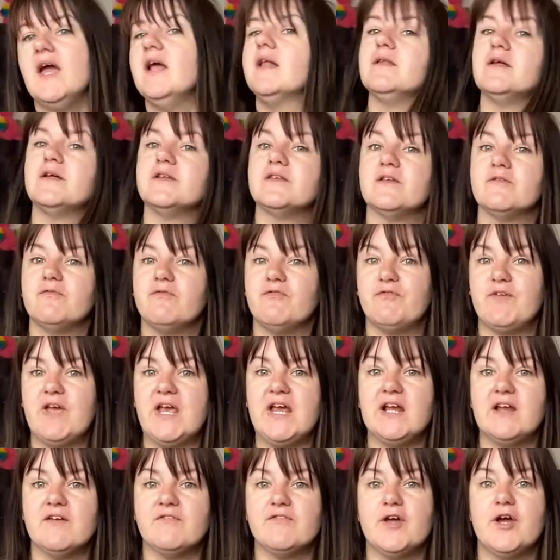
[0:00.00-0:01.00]
Like the
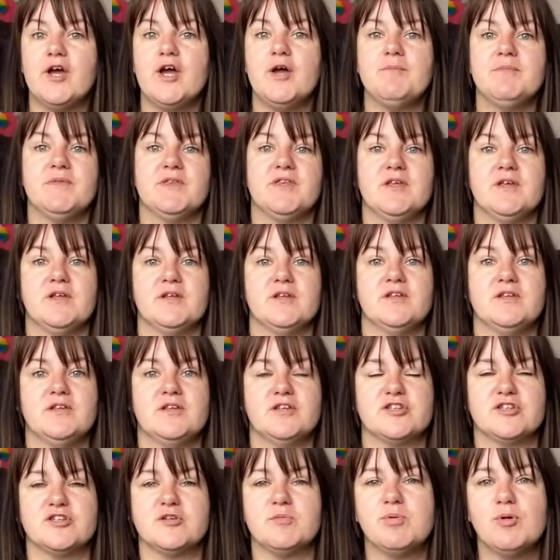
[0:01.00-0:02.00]
feel of them, the
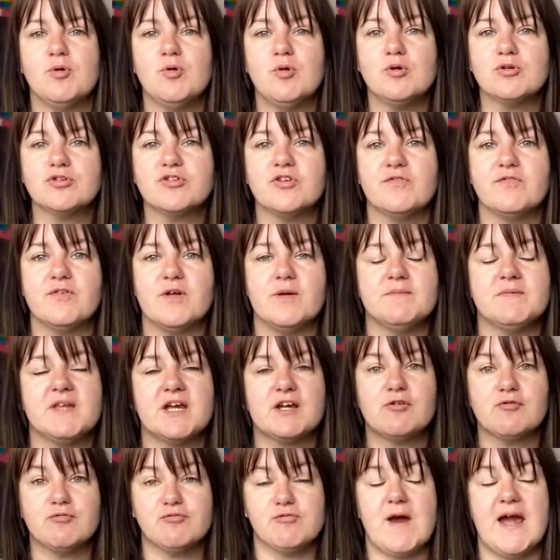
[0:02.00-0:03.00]
support of them,
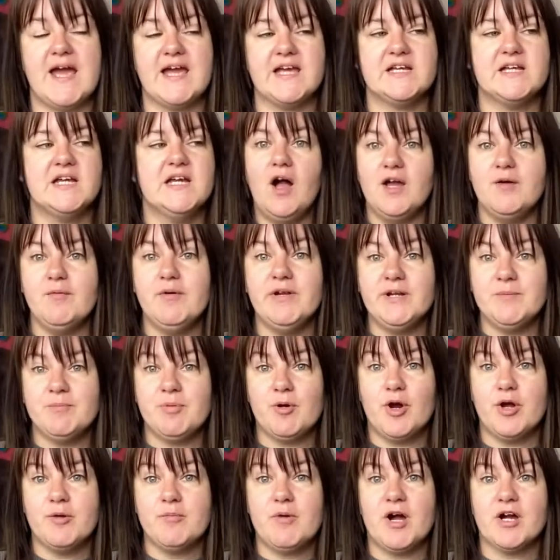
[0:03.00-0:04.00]
they're great. I went in
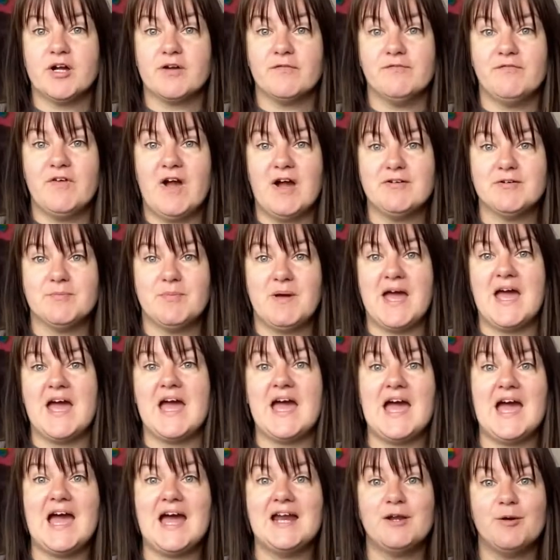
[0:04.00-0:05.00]
Primark and found a
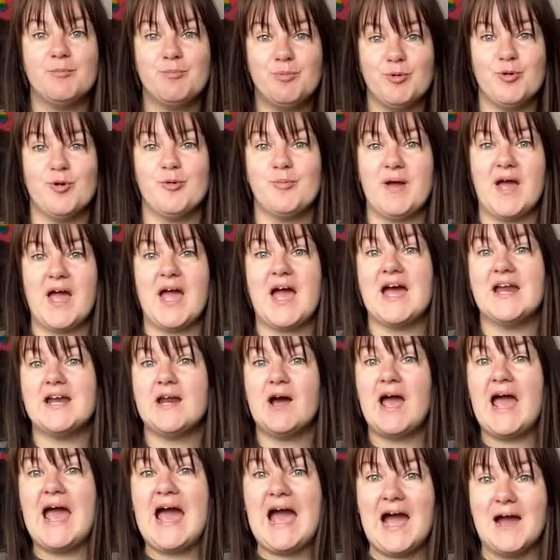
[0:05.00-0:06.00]
pair, and I bought a pair and
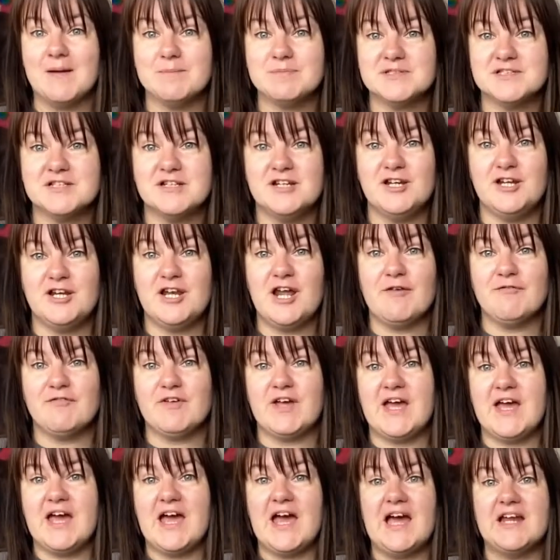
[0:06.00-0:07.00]
I absolutely love
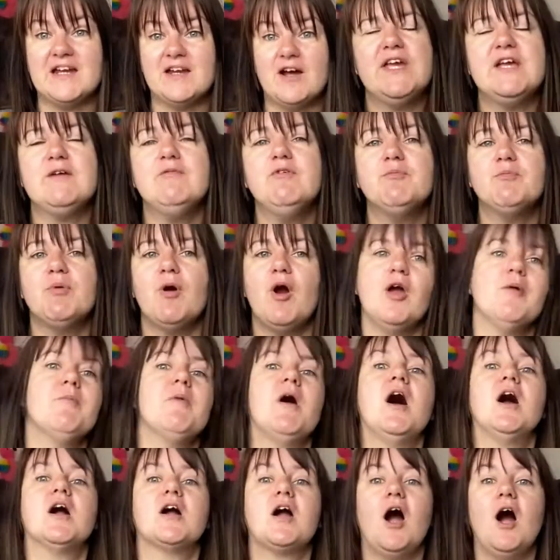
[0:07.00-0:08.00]
it. And the thing with
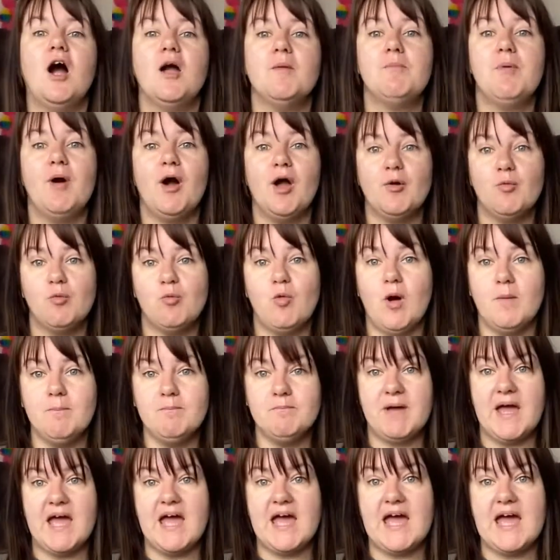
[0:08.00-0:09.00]
Primark, I buy one
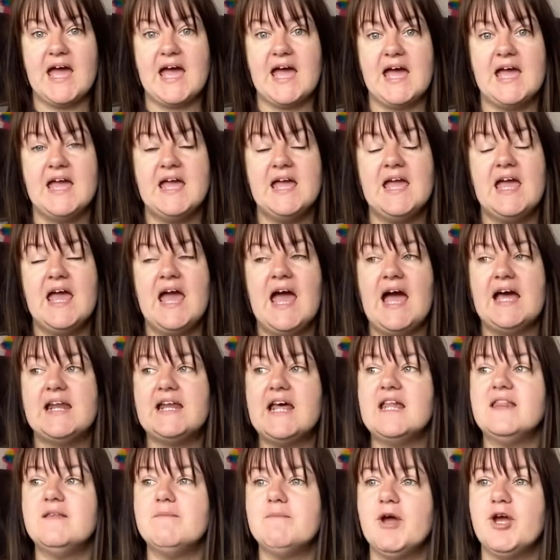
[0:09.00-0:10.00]
pair, and
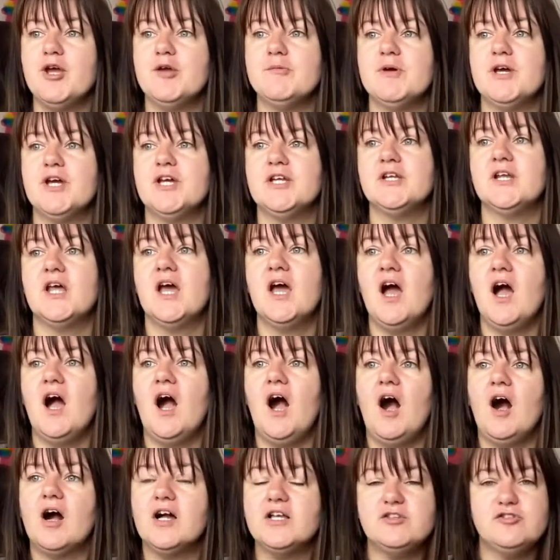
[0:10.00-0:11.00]
at the moment
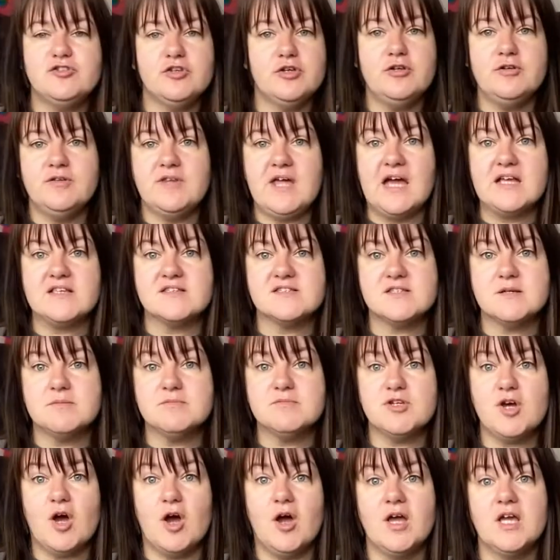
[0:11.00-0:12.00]
I do that
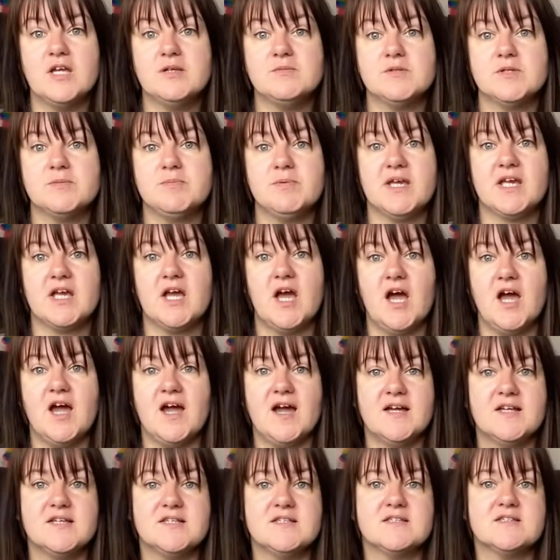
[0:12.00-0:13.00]
sometimes
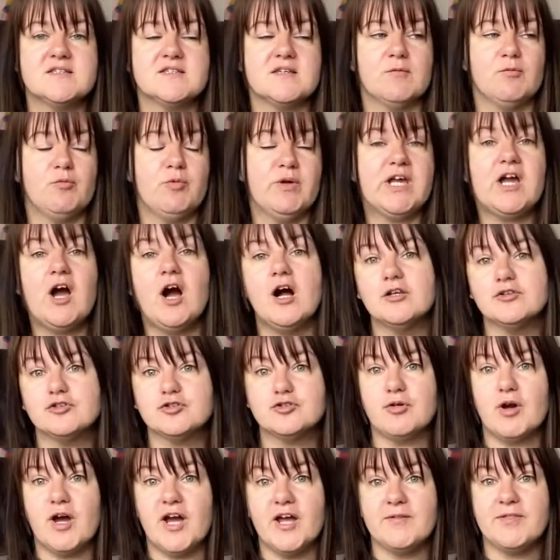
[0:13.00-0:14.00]
because we can't
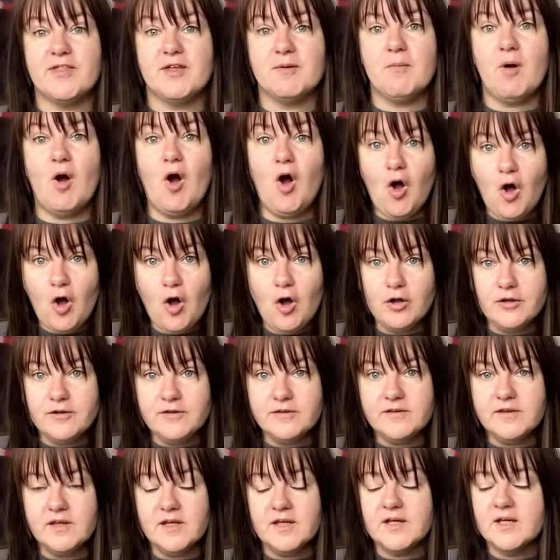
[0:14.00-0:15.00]
try them
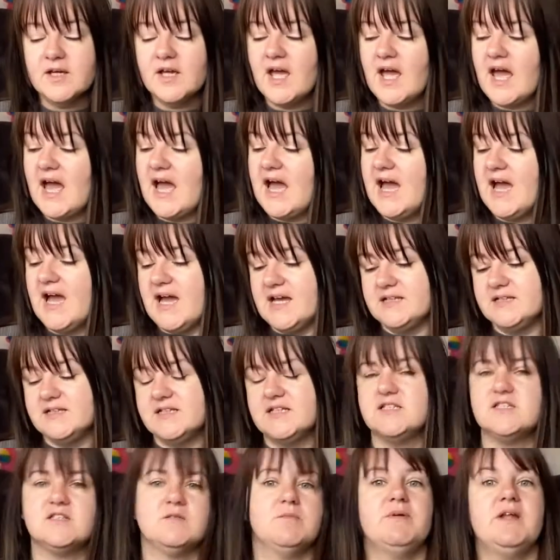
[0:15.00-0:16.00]
on and
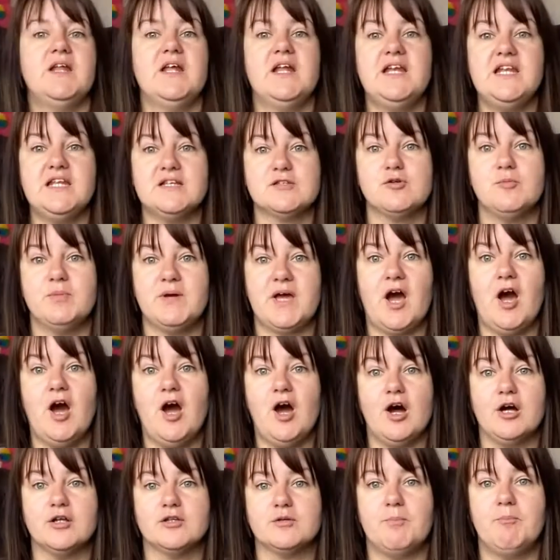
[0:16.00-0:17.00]
it's a little bit
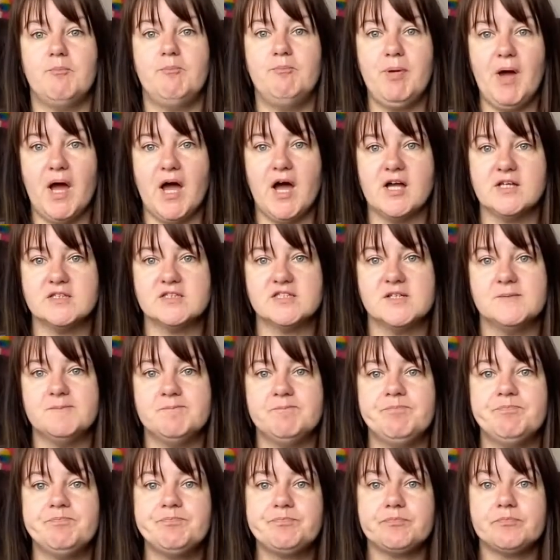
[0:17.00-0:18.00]
hard. But
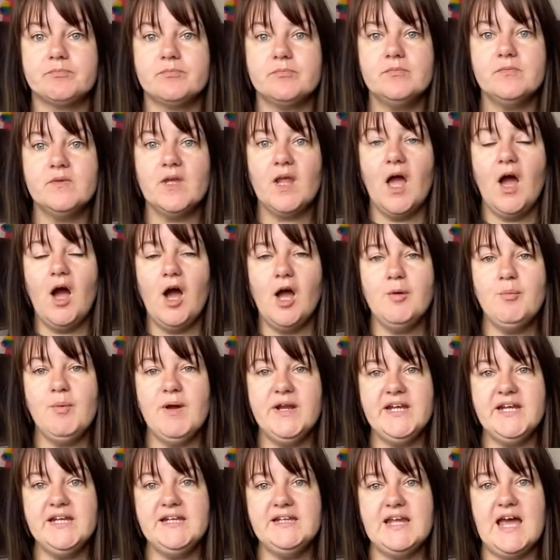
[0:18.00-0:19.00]
I
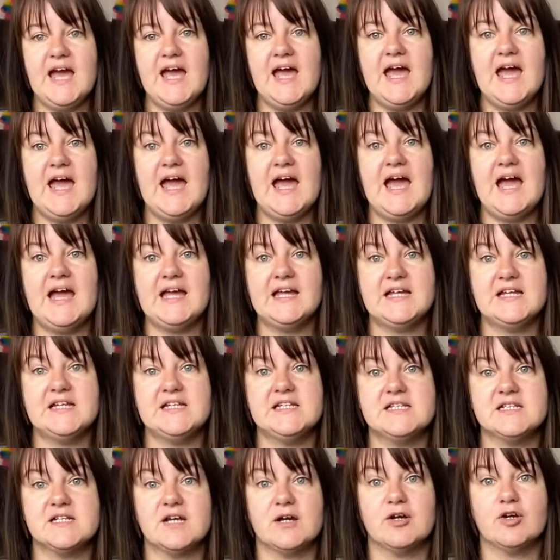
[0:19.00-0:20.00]
went in there
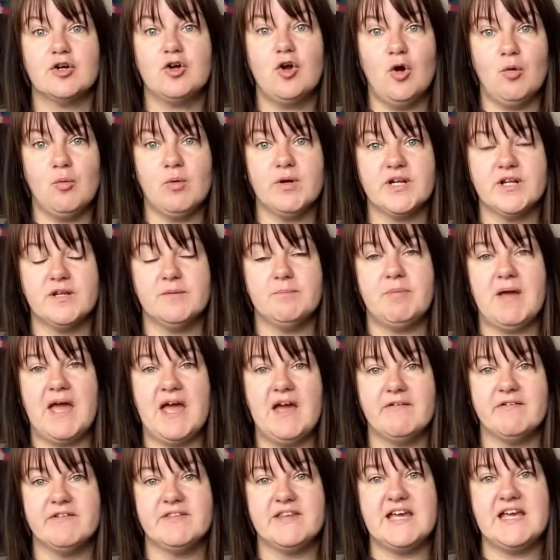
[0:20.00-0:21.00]
and got one of a
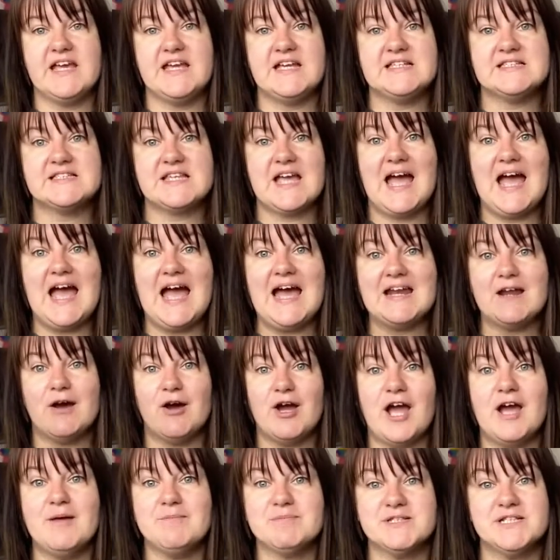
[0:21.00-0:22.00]
pair of these and
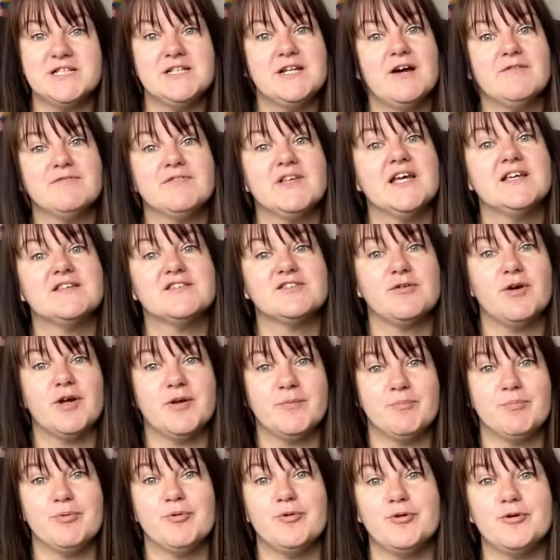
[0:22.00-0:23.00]
I absolutely loved it, so I
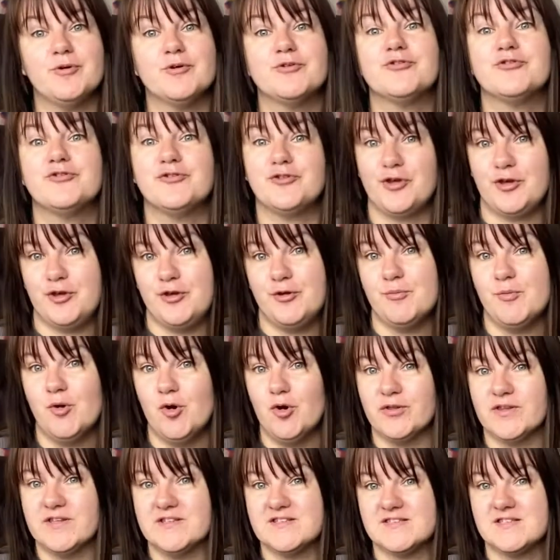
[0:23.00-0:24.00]
bought two
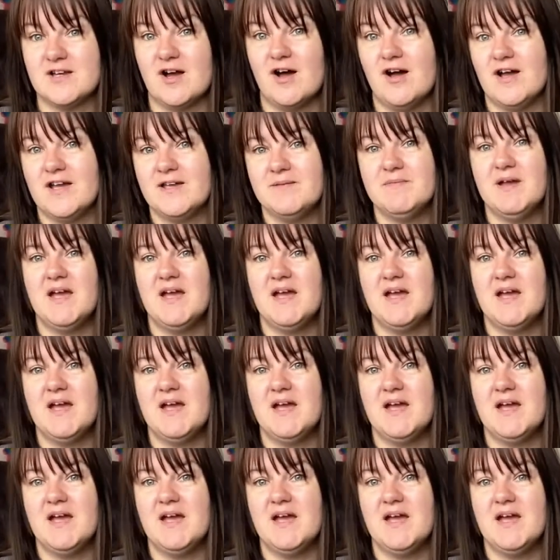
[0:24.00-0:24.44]
more this time.